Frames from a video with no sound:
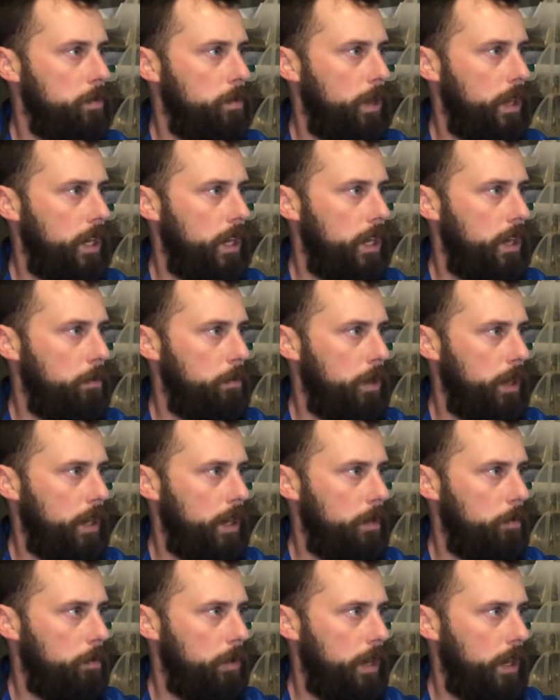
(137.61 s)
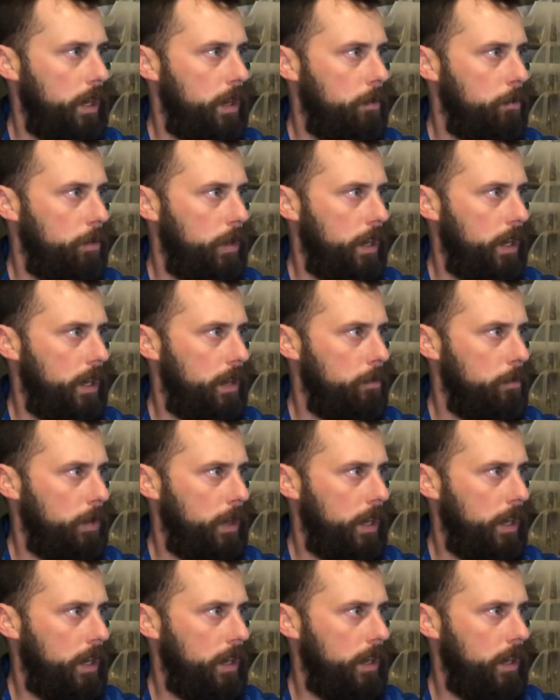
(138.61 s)
bring it in, bring it in, bring it in, bring it in, bring
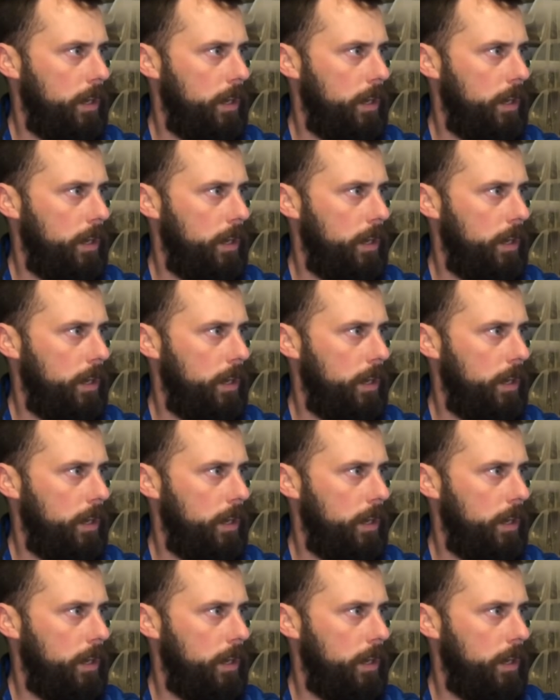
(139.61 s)
it in,